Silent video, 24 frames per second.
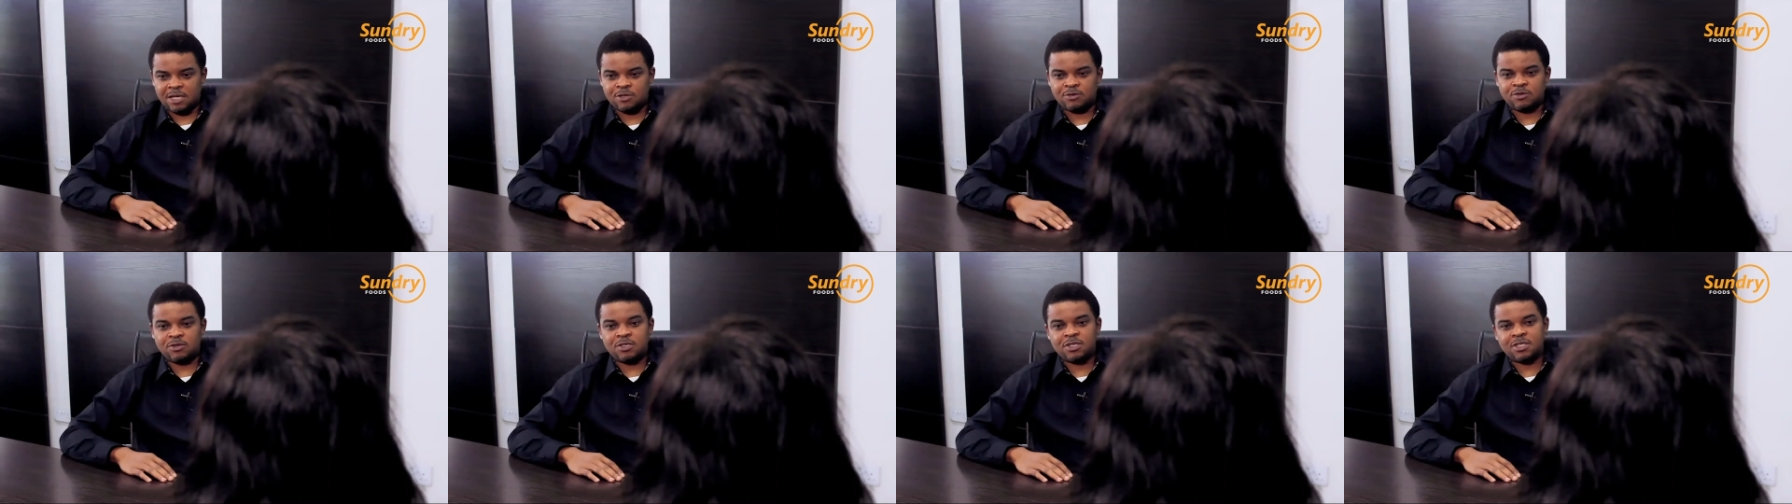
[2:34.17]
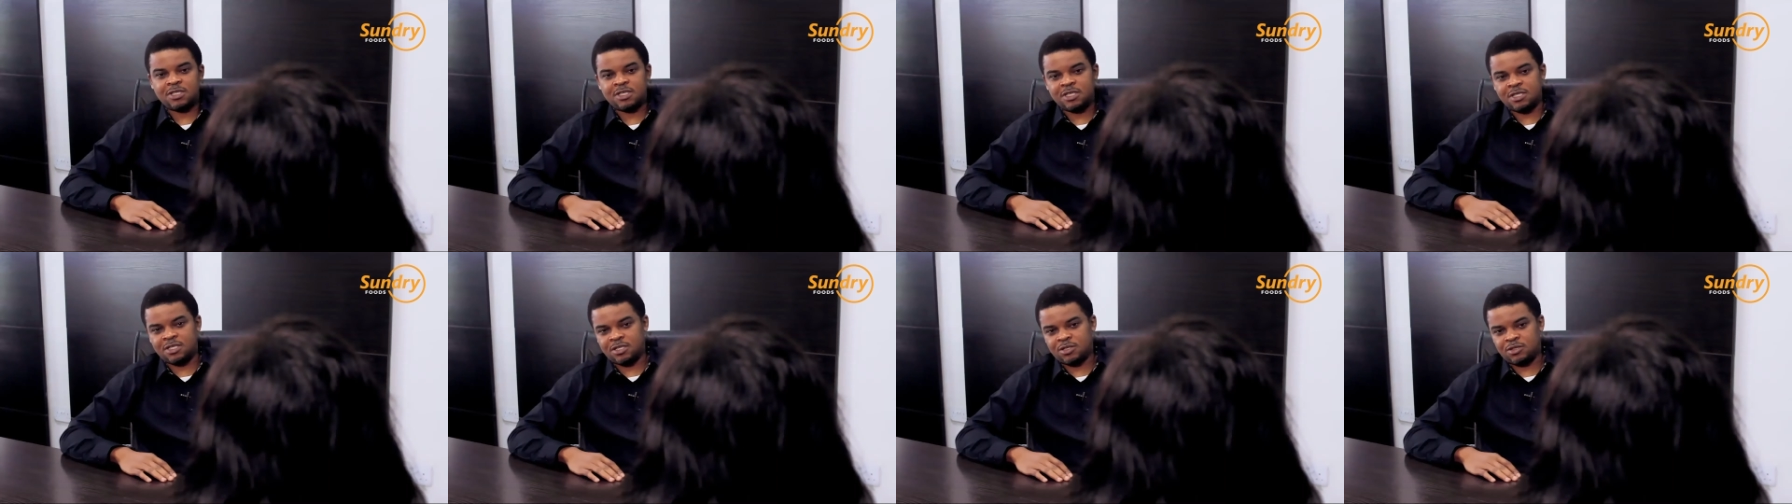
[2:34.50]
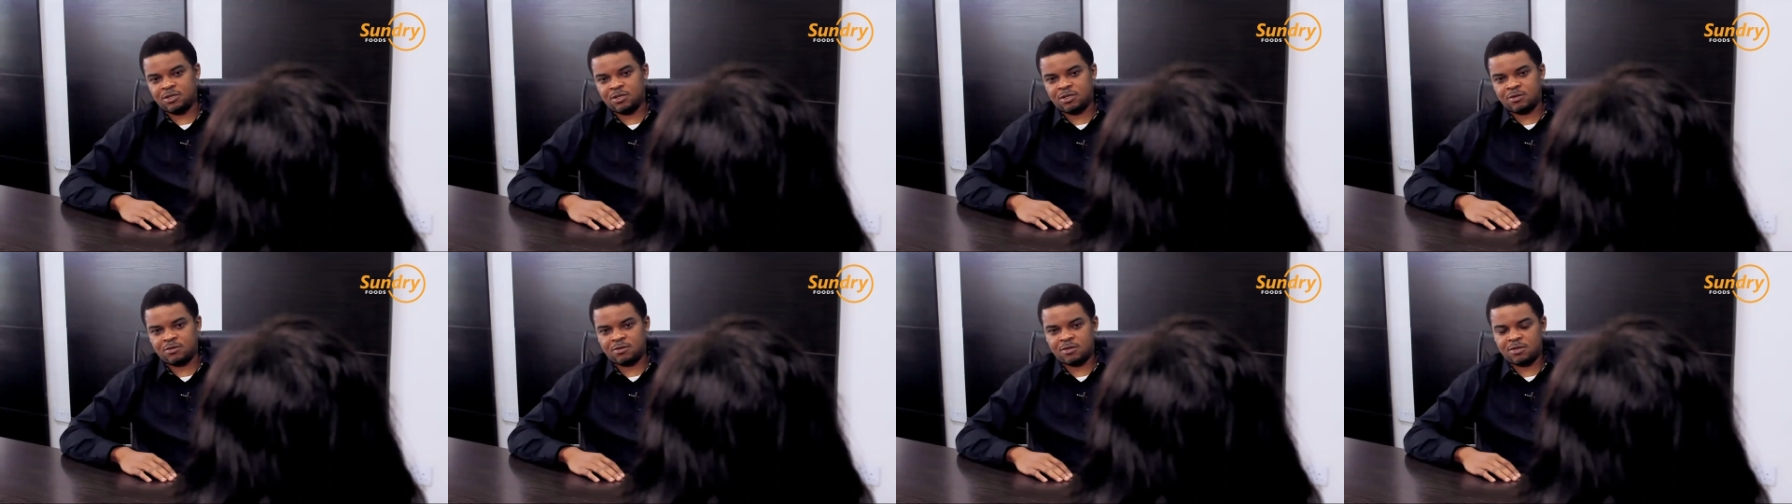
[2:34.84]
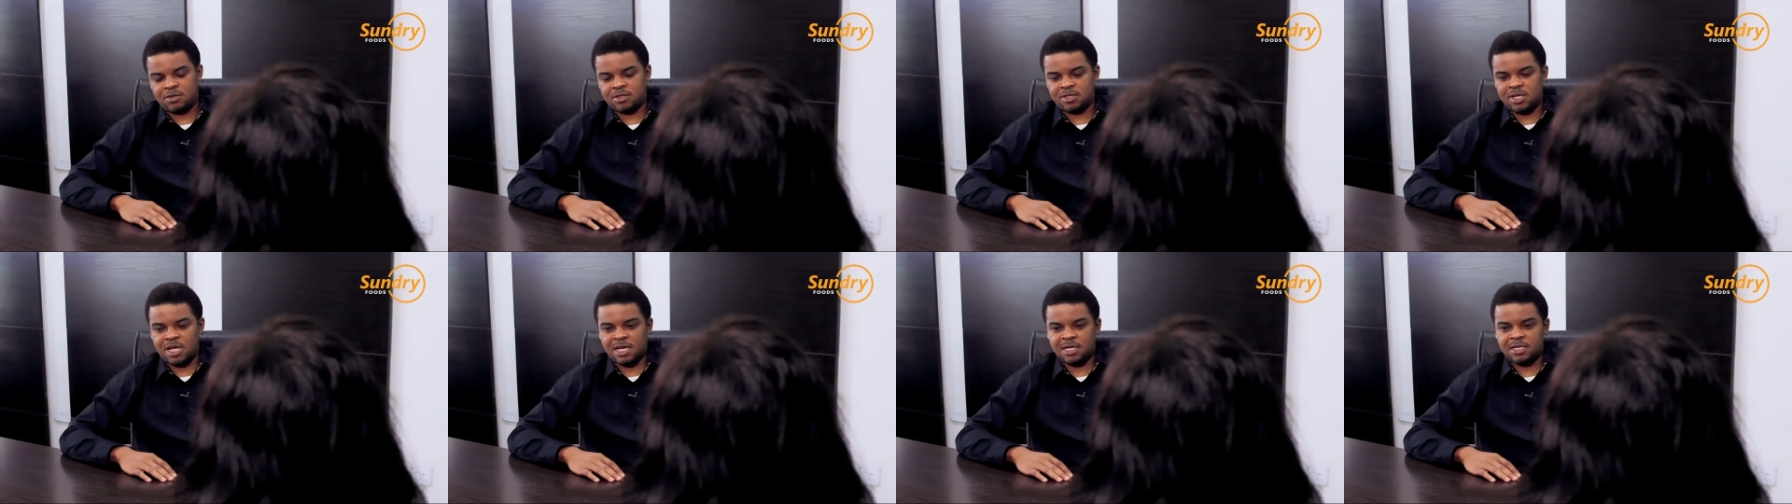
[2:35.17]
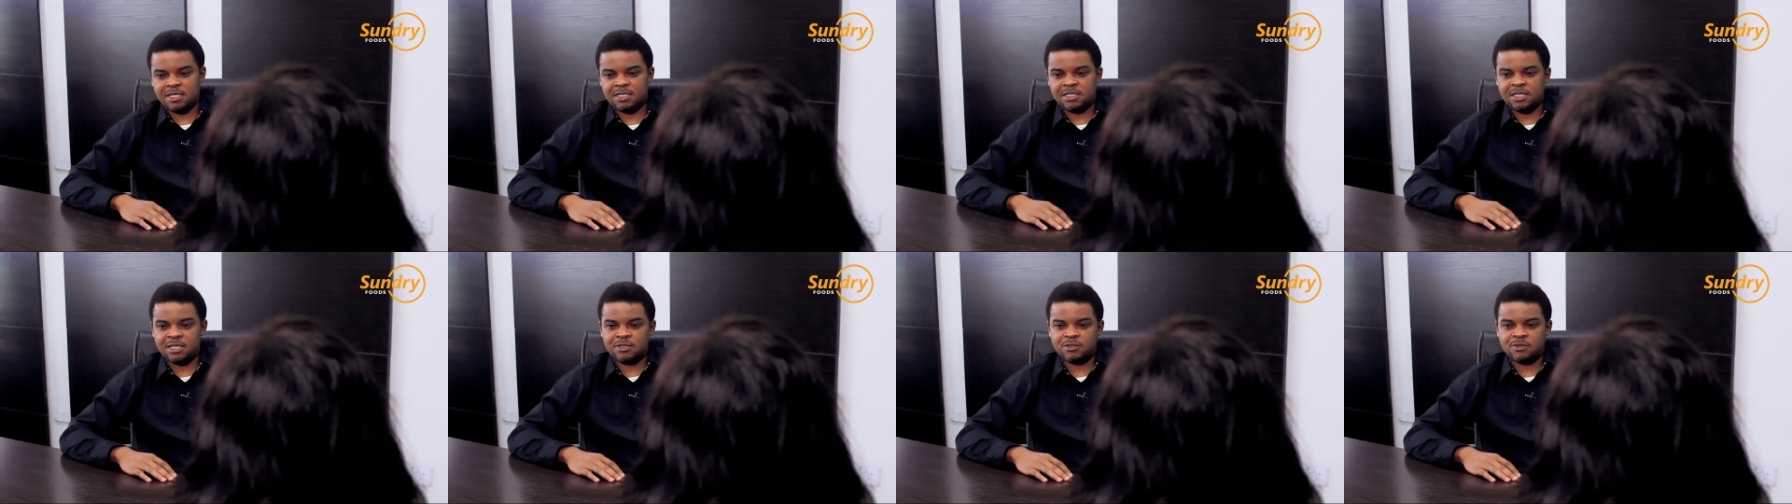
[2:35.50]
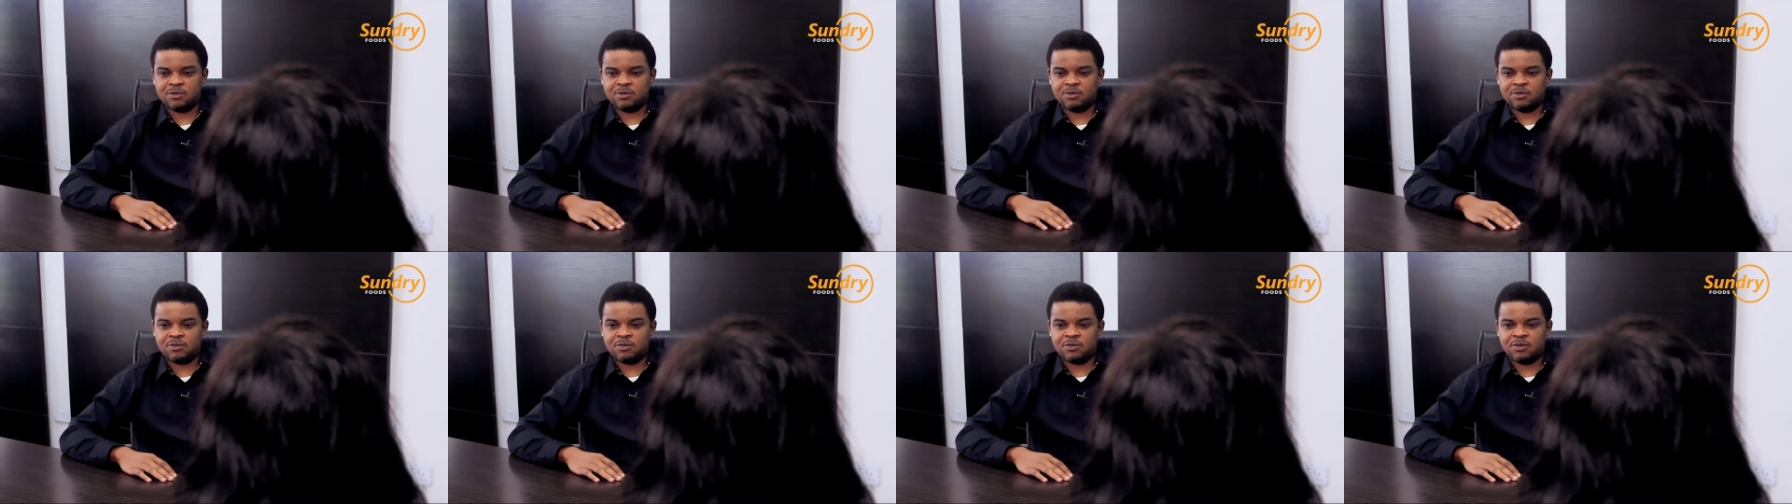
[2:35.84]
took this decision because I listened
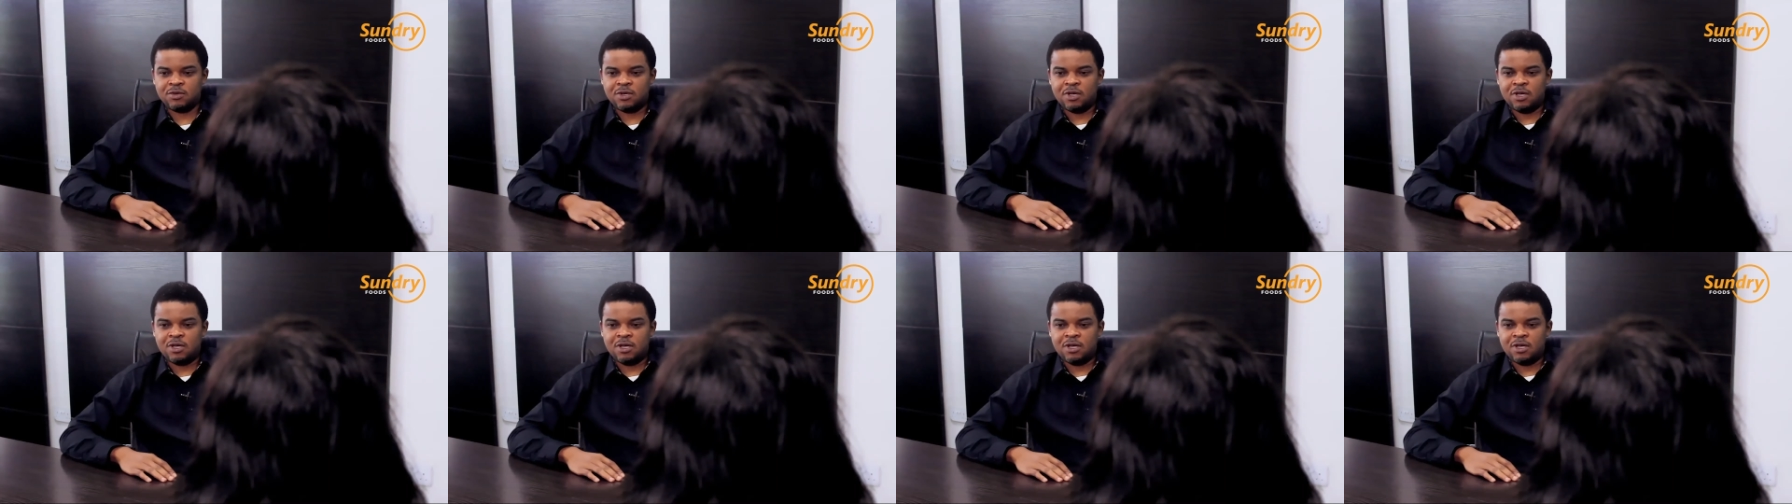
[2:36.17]
to